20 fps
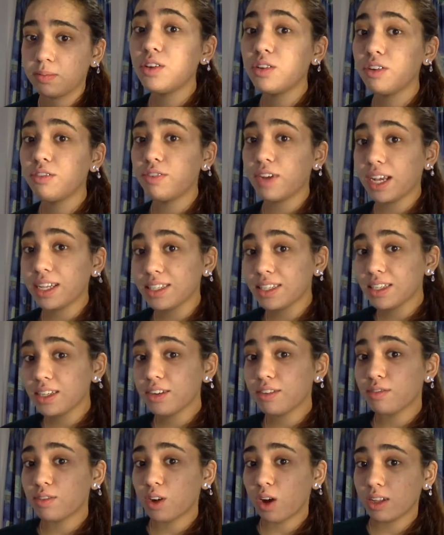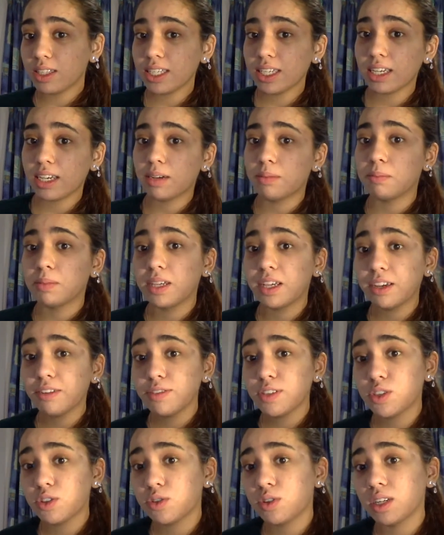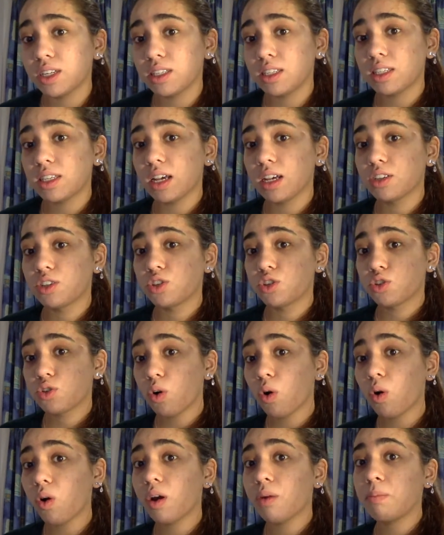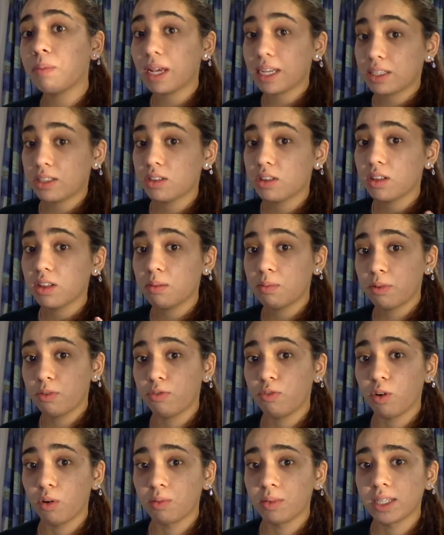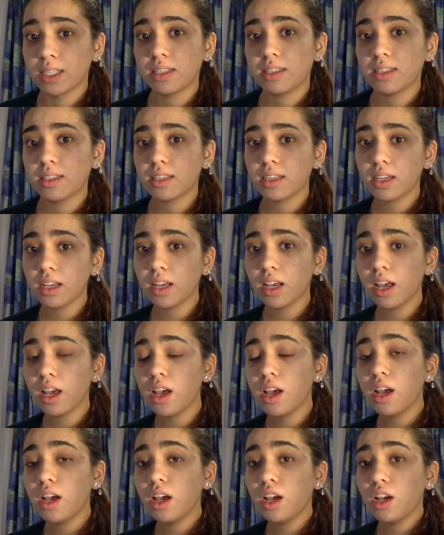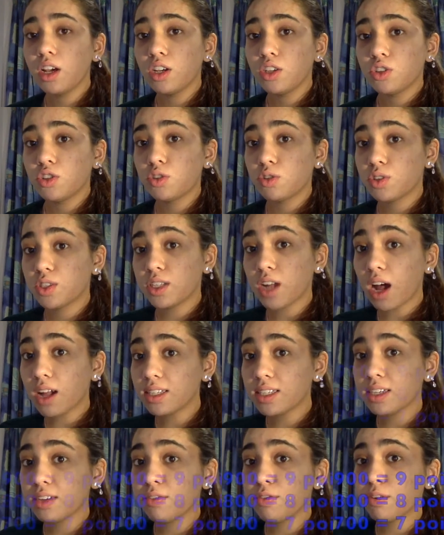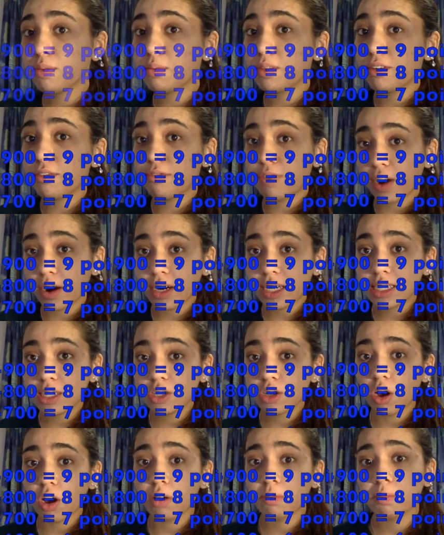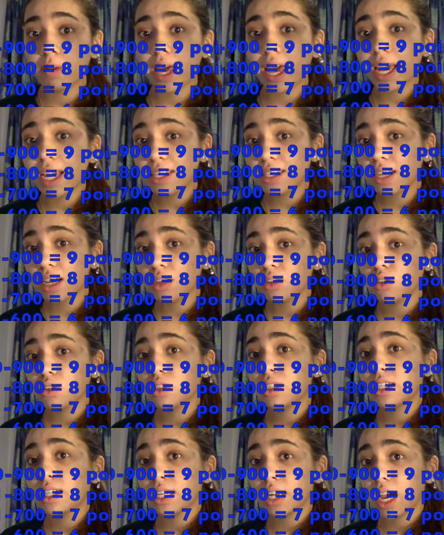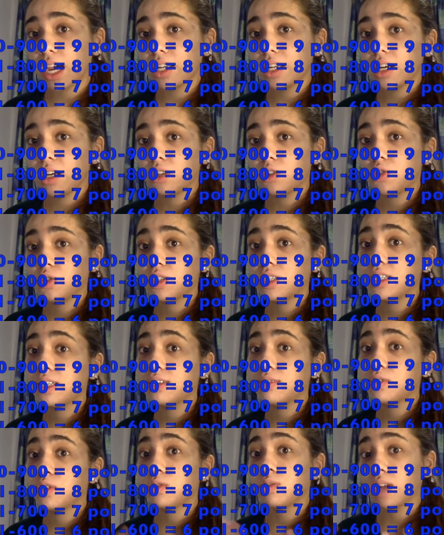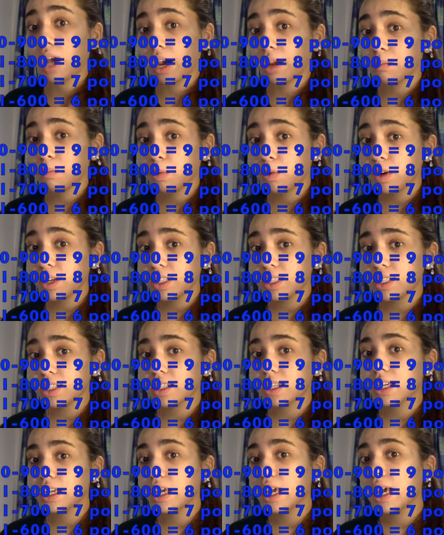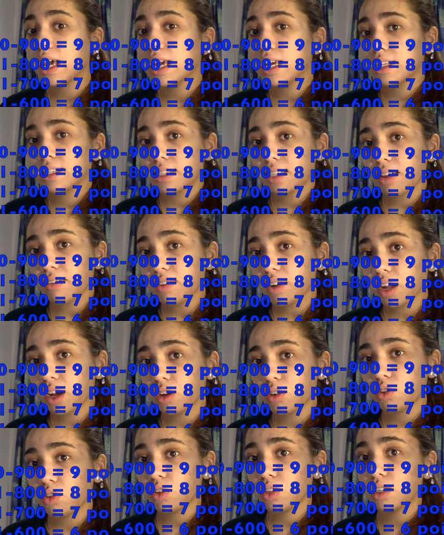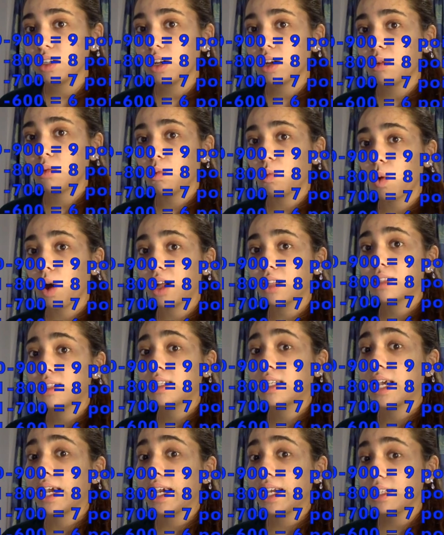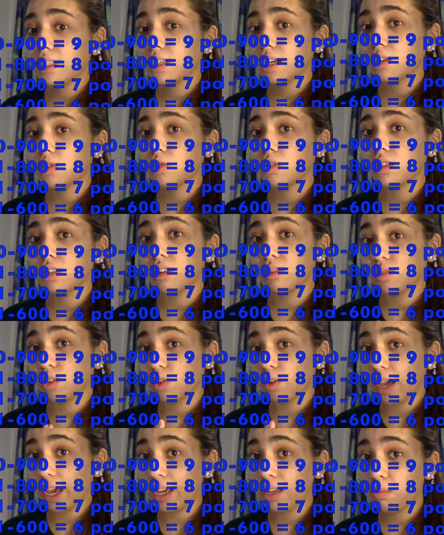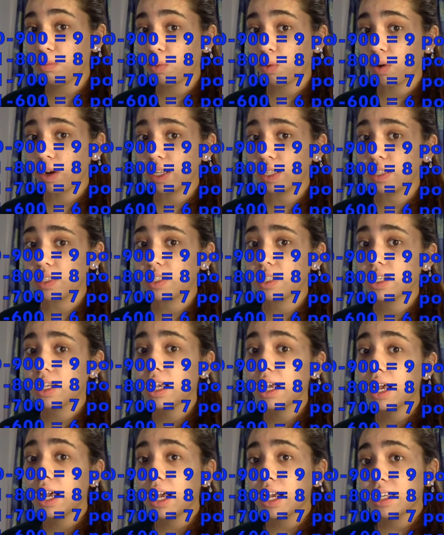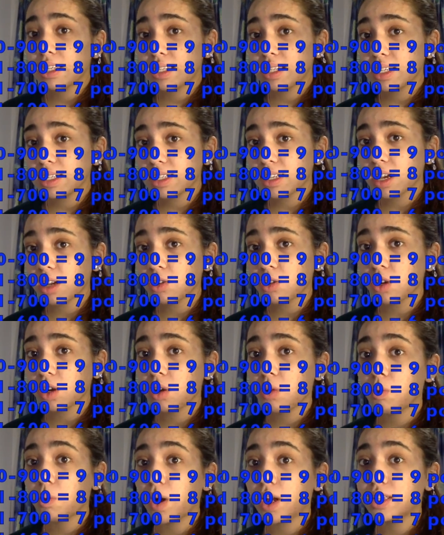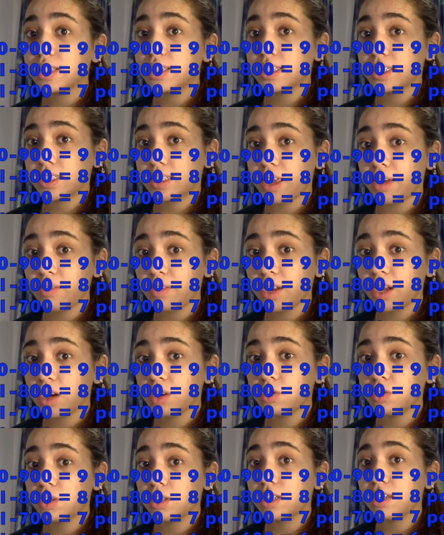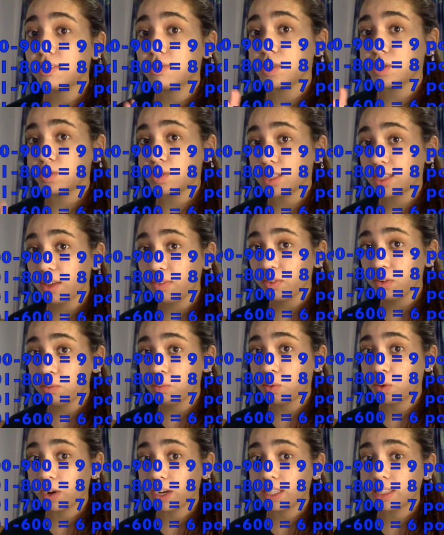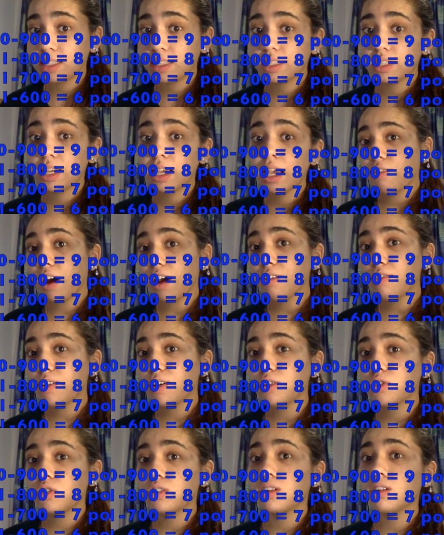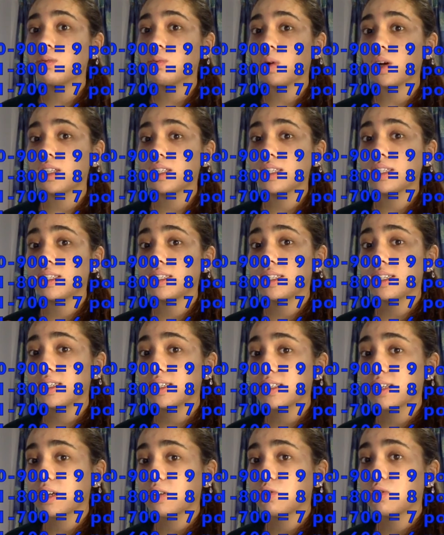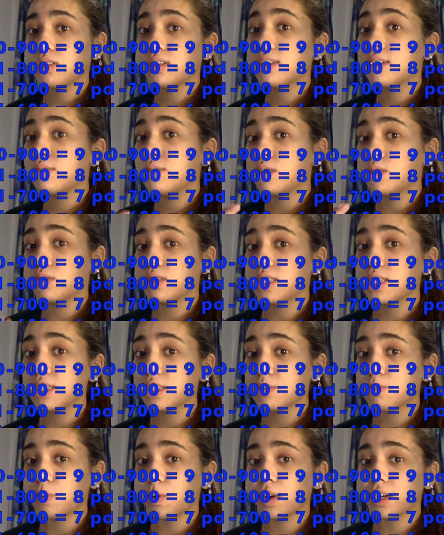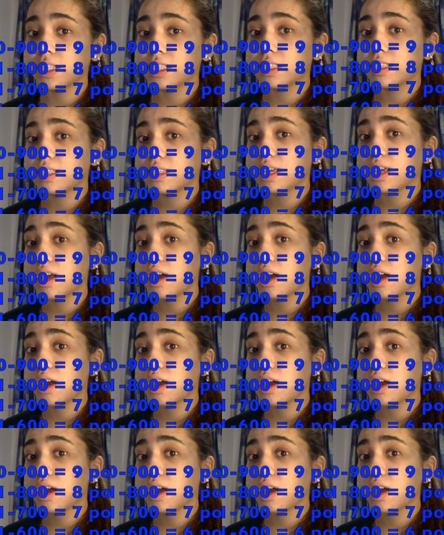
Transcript: The University of Nottingham gives students a score based on their performance. So starting from the very top, 800 to 900 gives you 9 points, 701 to 800 gives you 8 points, 601 to 700 gives you 7 points, 501 to 600 gives you 6 points,